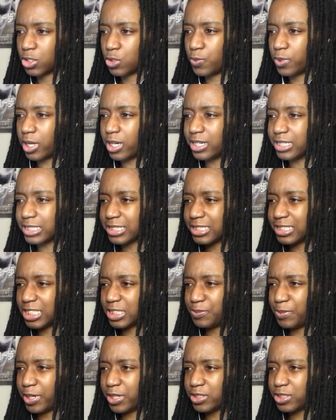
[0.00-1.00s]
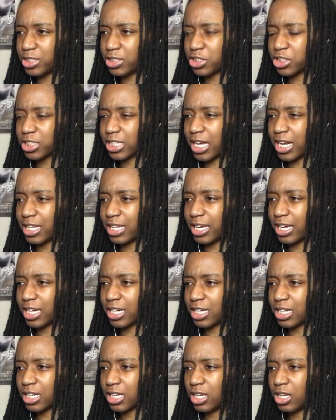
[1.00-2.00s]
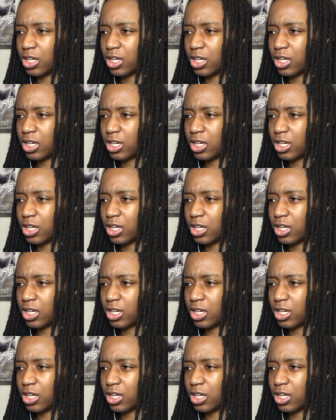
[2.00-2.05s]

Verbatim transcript: Do we not get to see his parents? It's just kind of like